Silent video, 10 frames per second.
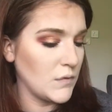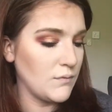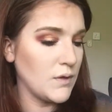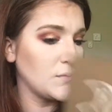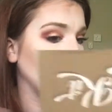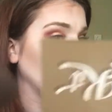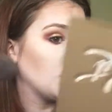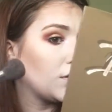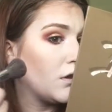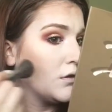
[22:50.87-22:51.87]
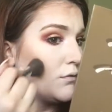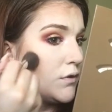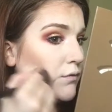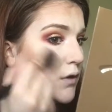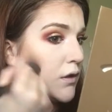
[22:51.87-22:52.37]
Now that I'm doing this all in the
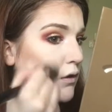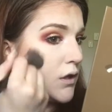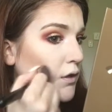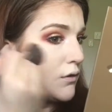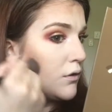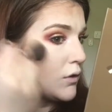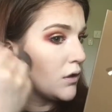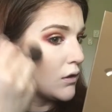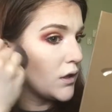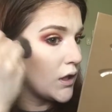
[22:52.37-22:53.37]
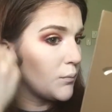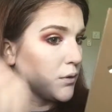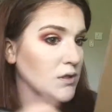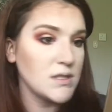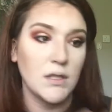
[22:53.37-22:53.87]
viewfinder and I don't know what I look like in
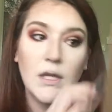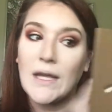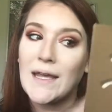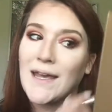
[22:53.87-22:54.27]
person, like,